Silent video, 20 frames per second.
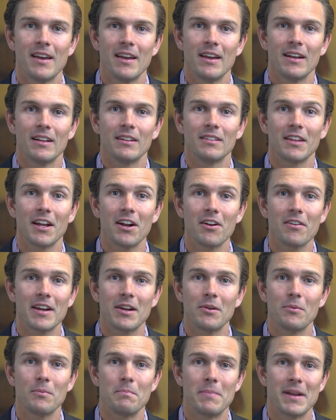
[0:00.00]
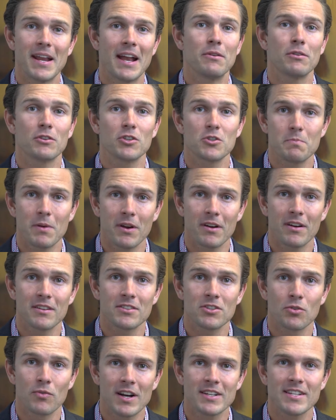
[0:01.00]
Larry began to
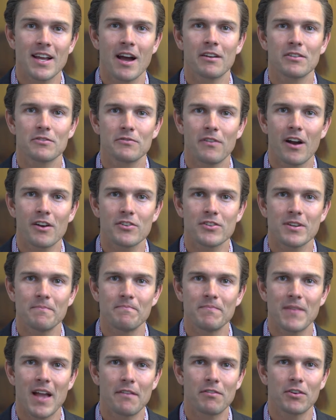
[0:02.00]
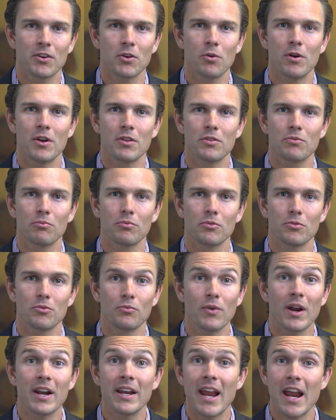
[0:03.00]
experience erectile dysfunction after going through
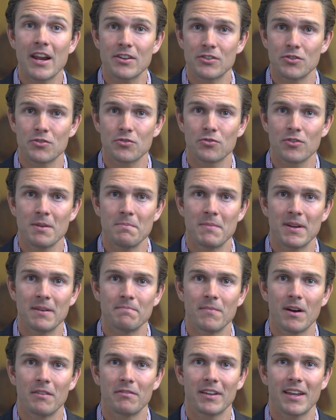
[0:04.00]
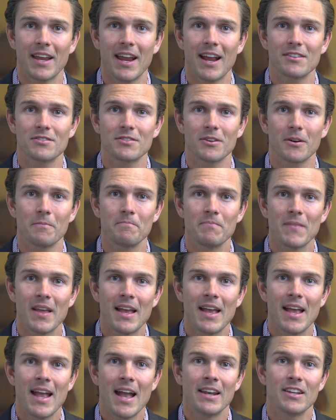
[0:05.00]
radiation treatment of the cancer,
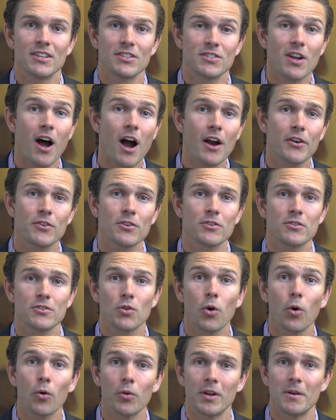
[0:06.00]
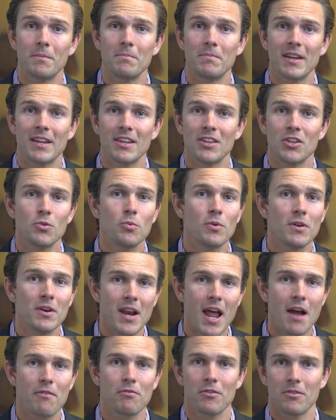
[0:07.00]
and his doctors told him that you would
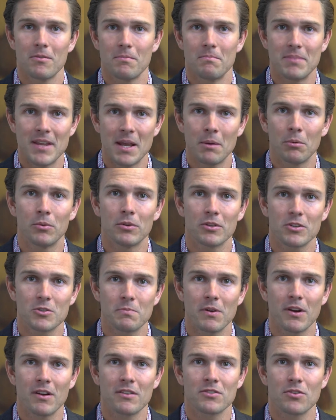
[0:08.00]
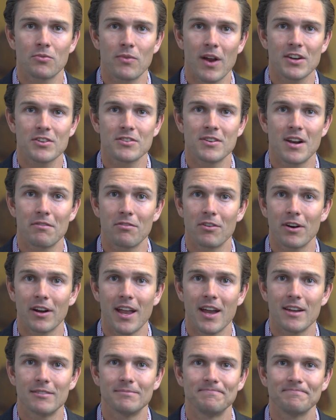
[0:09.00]
never be able to experience erection ever
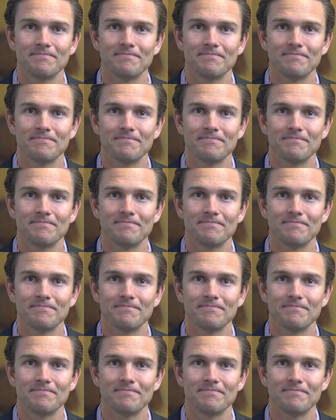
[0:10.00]
again.